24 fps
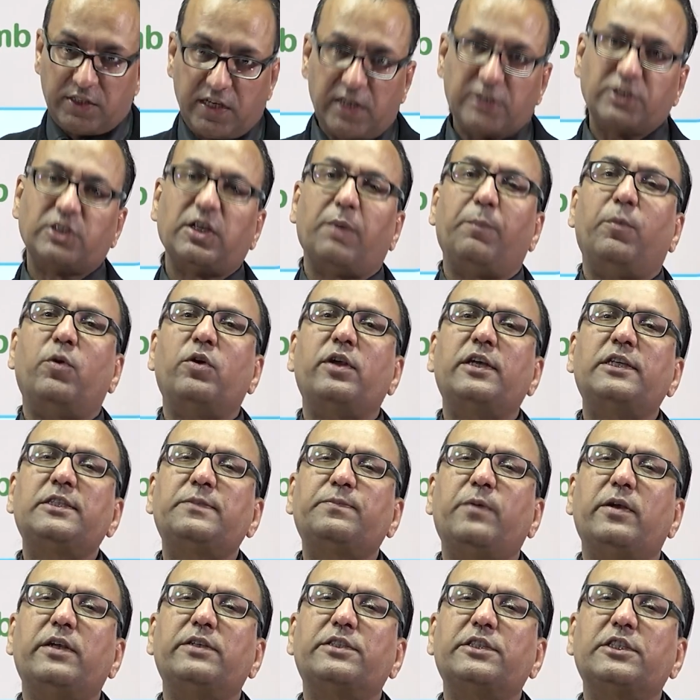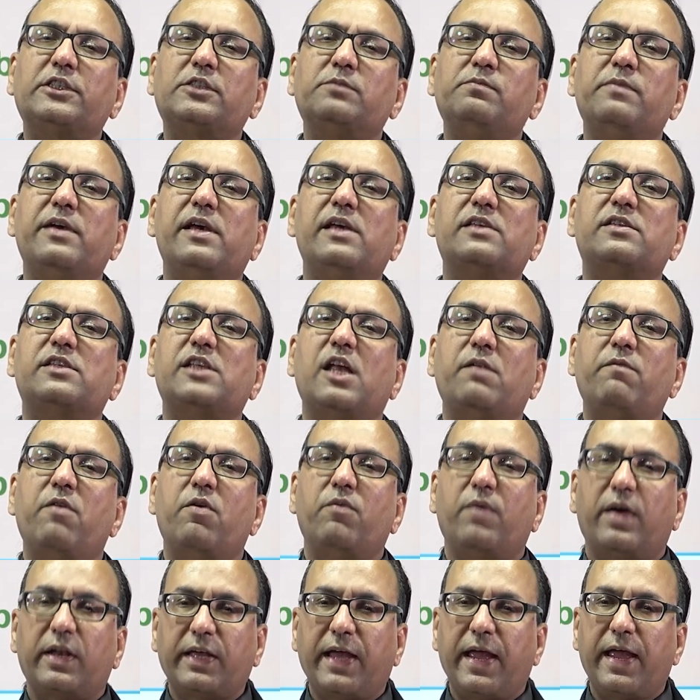Yes, opponent's pollicis may still be
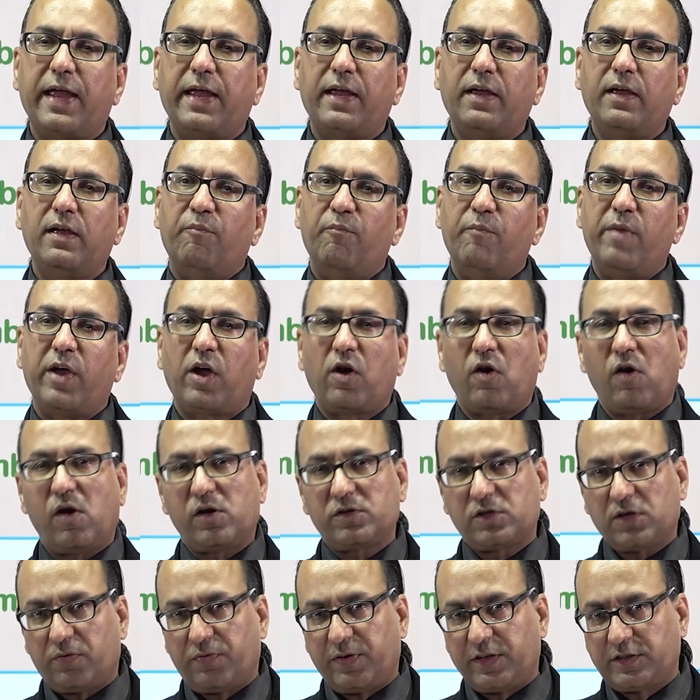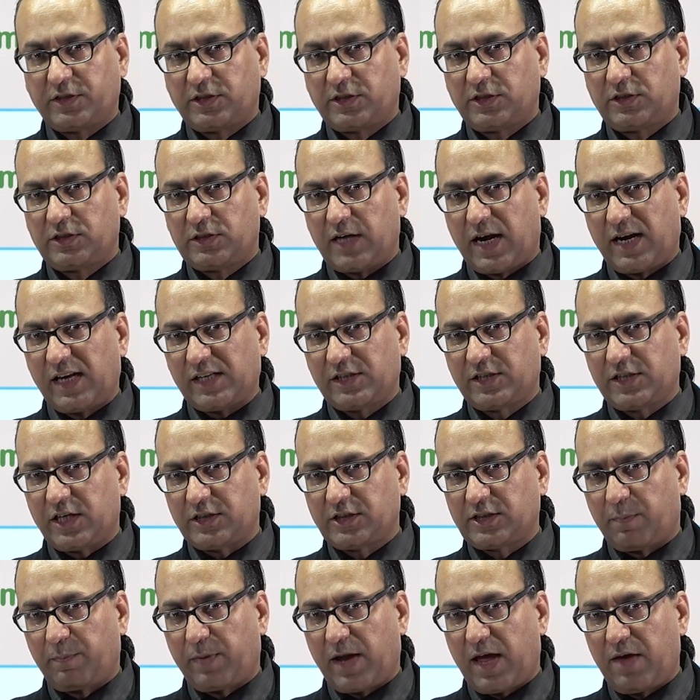working because of its additional
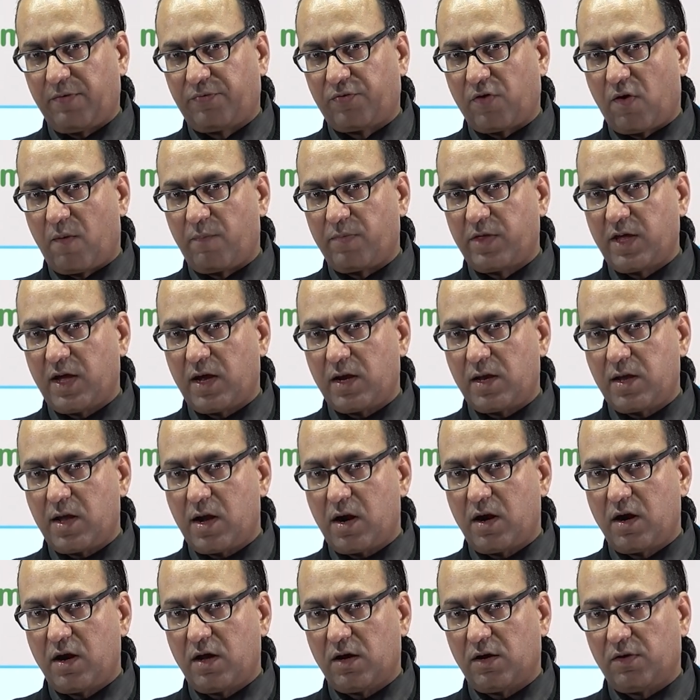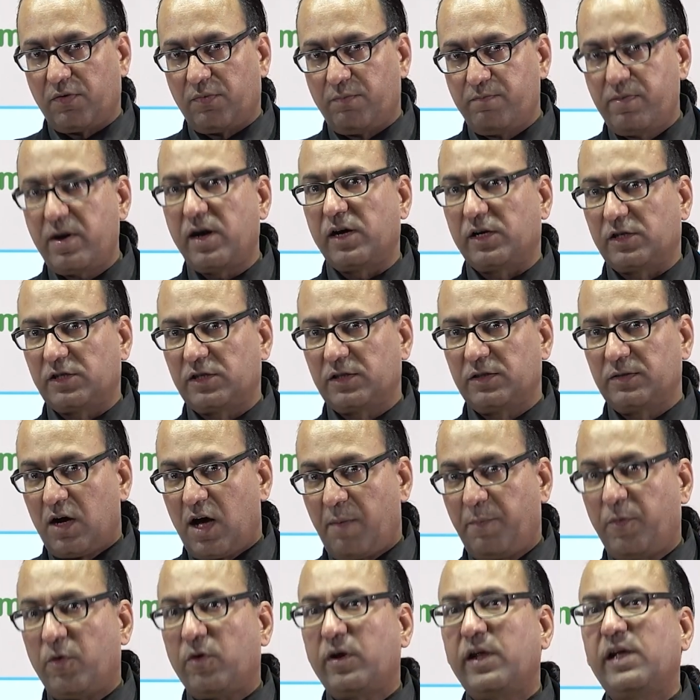supply from the ulnar nerve. But
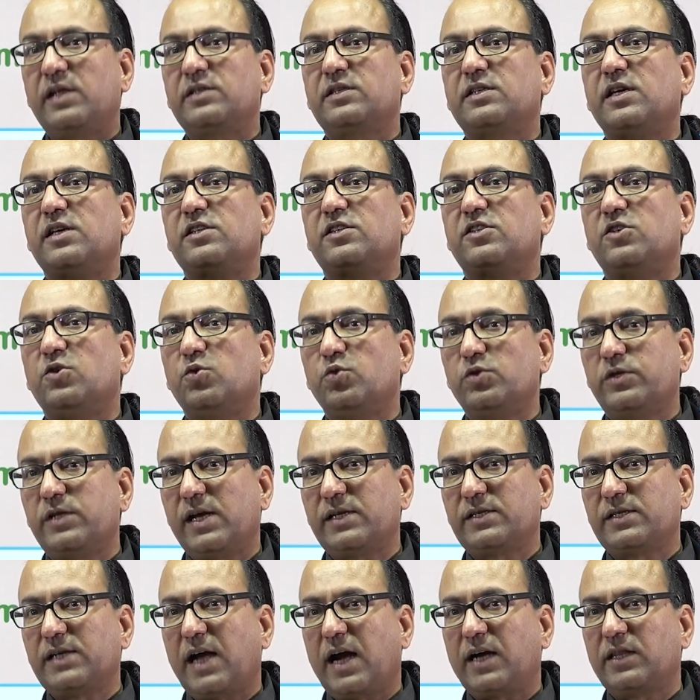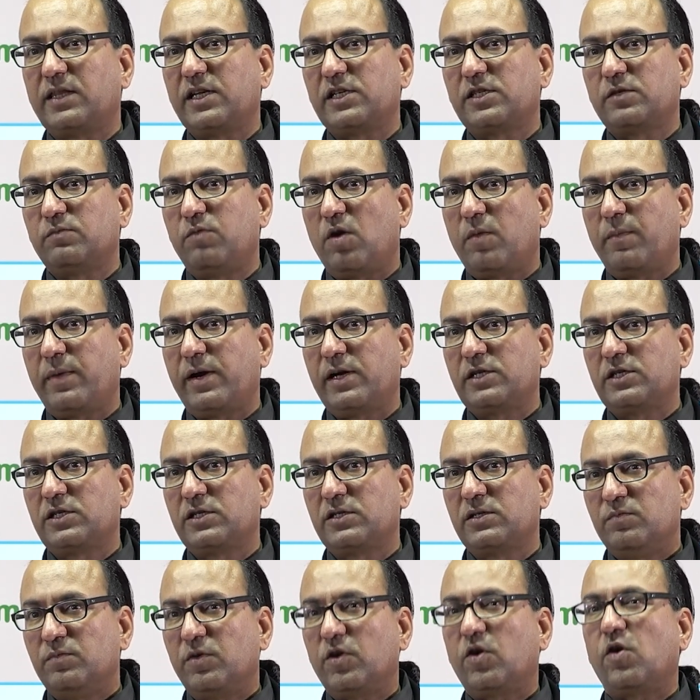opponent's is useless at this moment
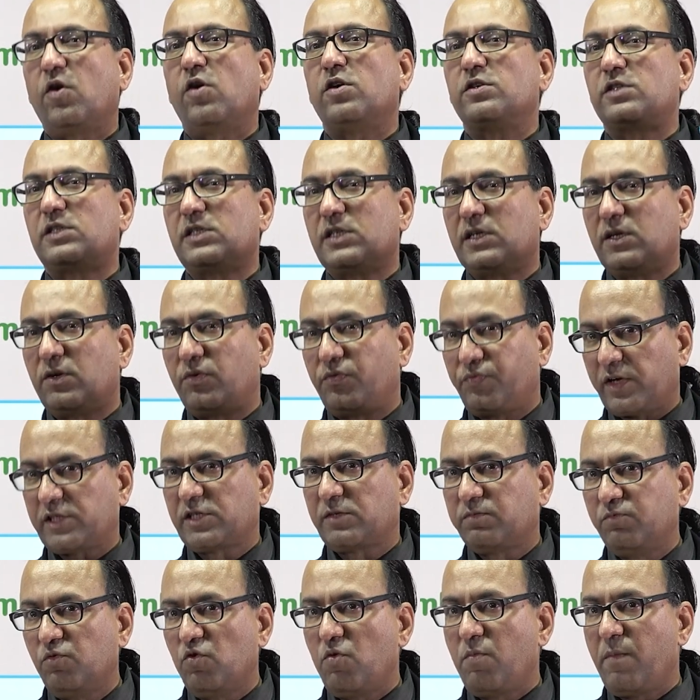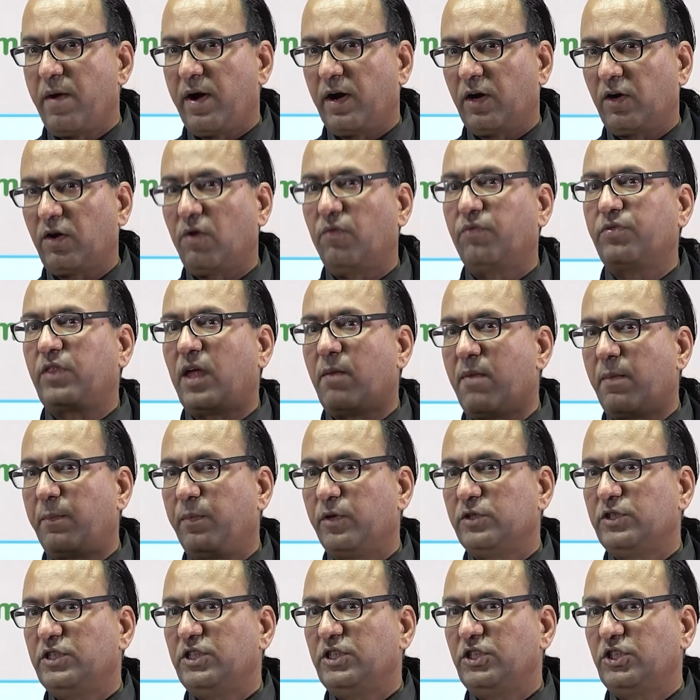because the first movement of thumb
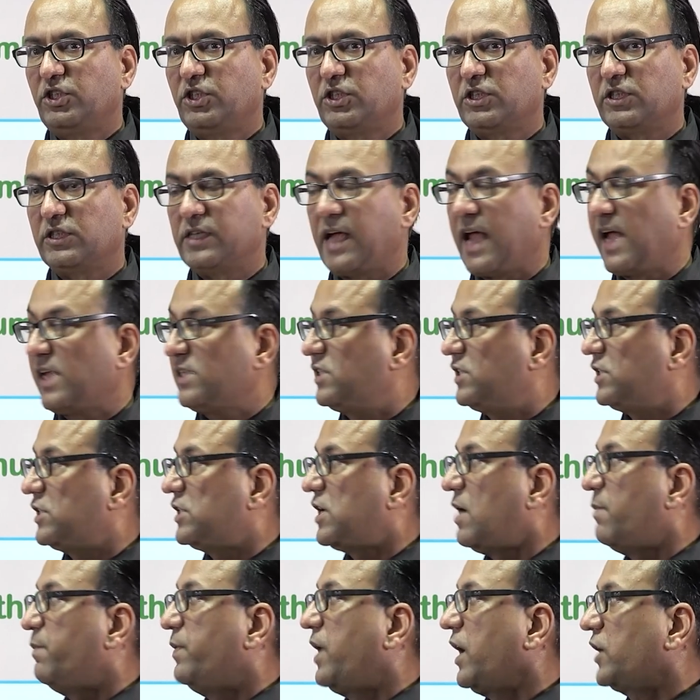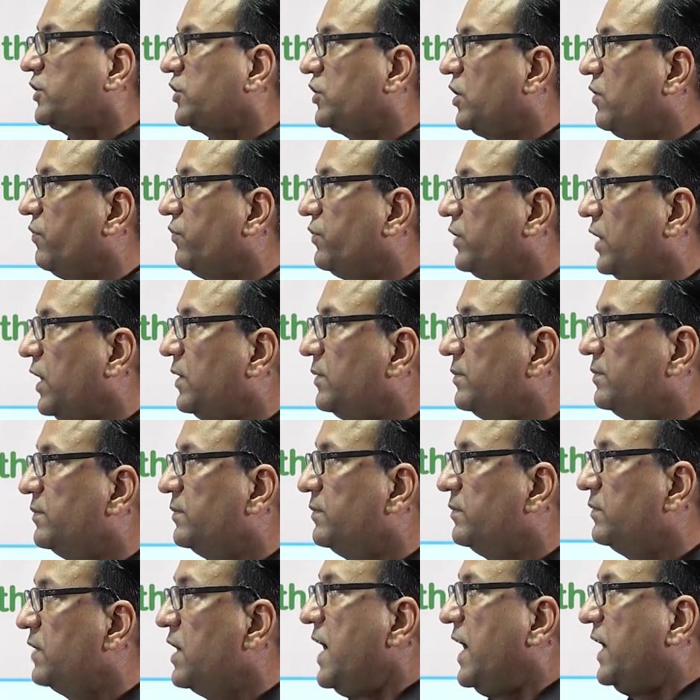apposition, anterior abduction of
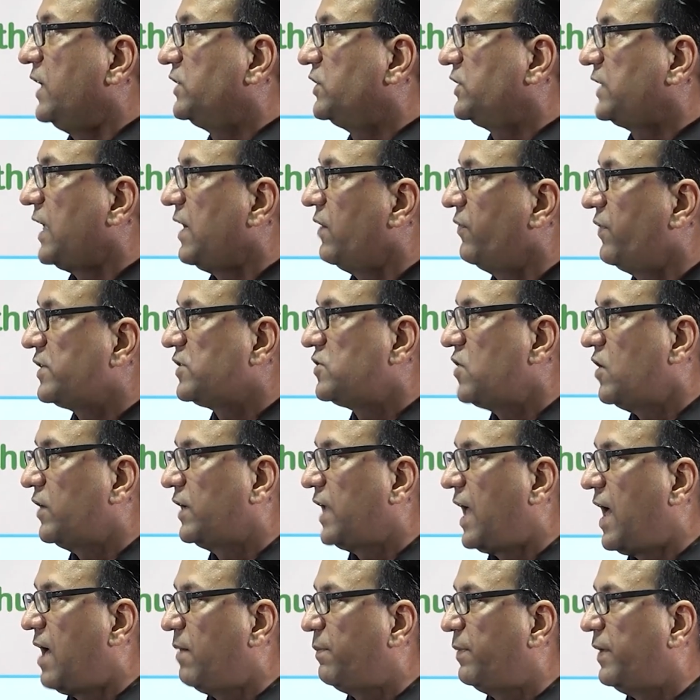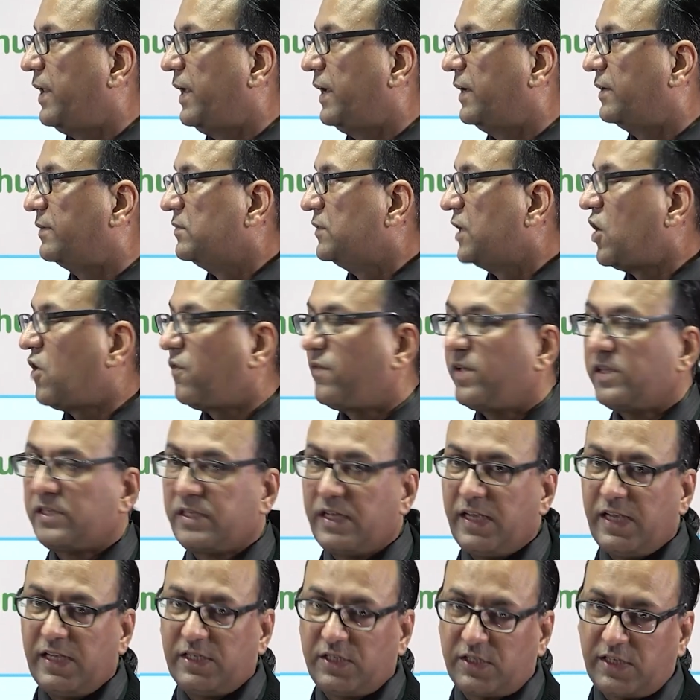thumb, itself is not happening. Then
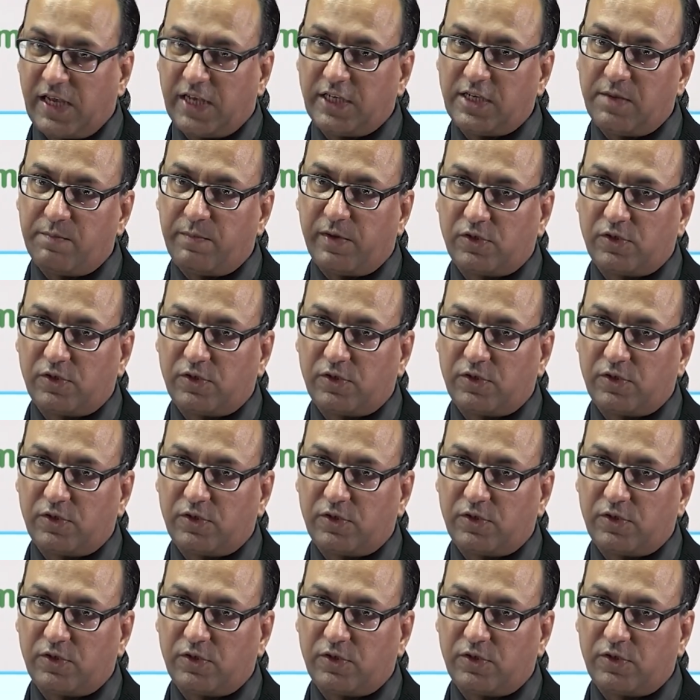obviously stage number